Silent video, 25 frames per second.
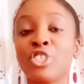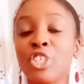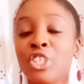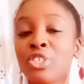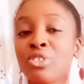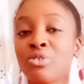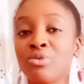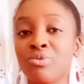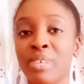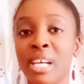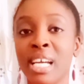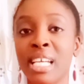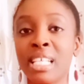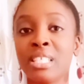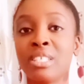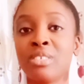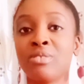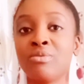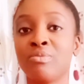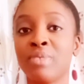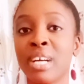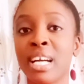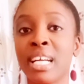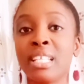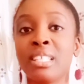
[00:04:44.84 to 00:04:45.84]
just
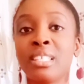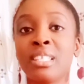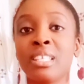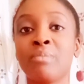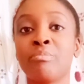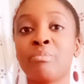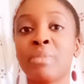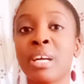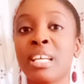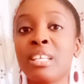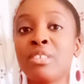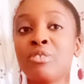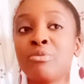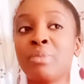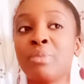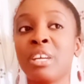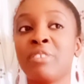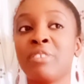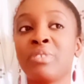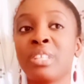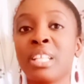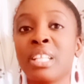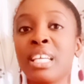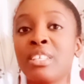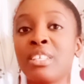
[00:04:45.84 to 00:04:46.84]
write. You
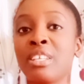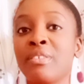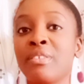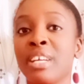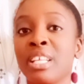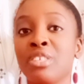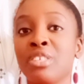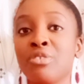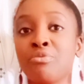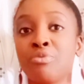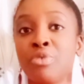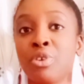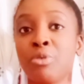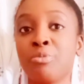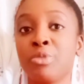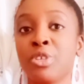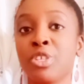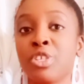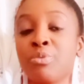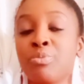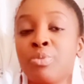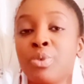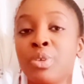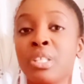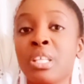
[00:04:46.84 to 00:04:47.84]
might feel like you're writing
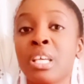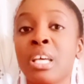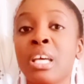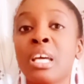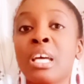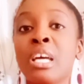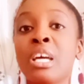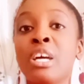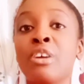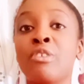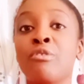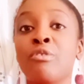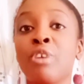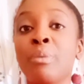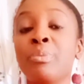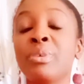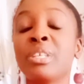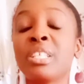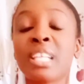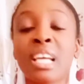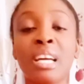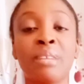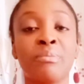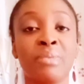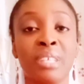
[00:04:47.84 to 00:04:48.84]
rubbish, but
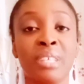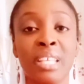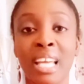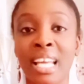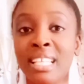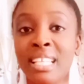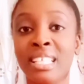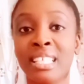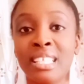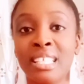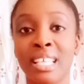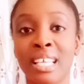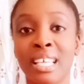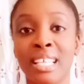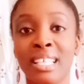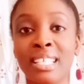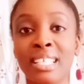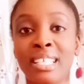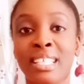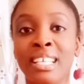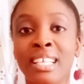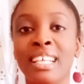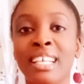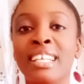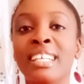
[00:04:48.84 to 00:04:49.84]
rubbish can be
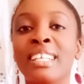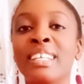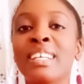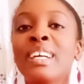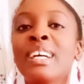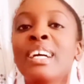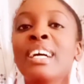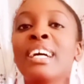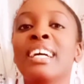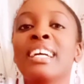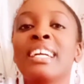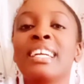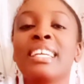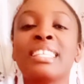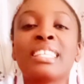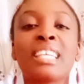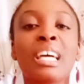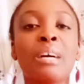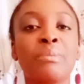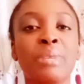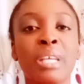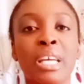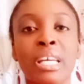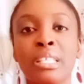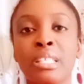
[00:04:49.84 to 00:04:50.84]
edited. It
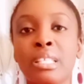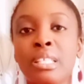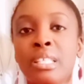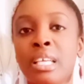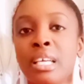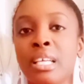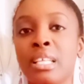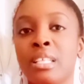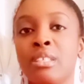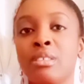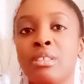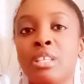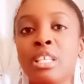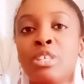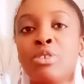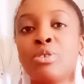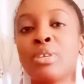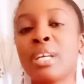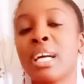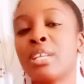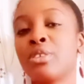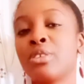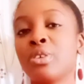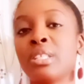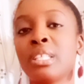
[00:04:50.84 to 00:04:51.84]
can be edited.
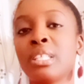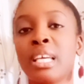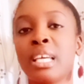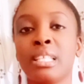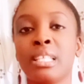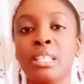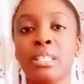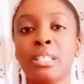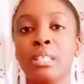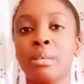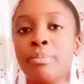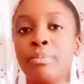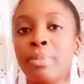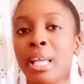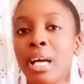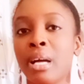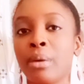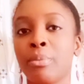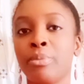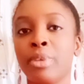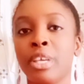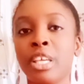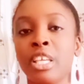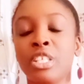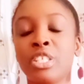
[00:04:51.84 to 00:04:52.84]
You cannot edit a
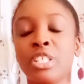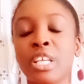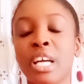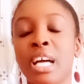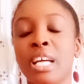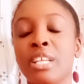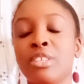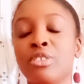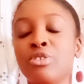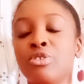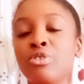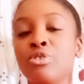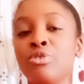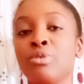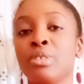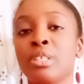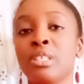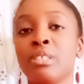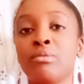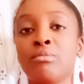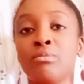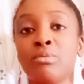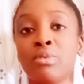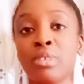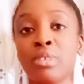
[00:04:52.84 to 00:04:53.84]
blank page, and you